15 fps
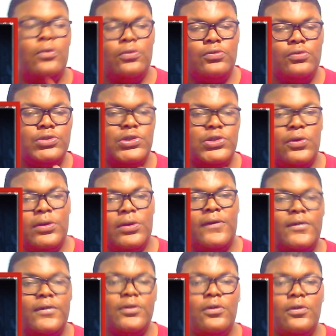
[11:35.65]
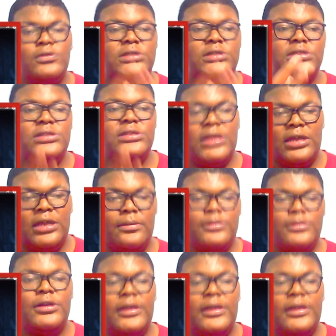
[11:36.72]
whosoever holds his hammer,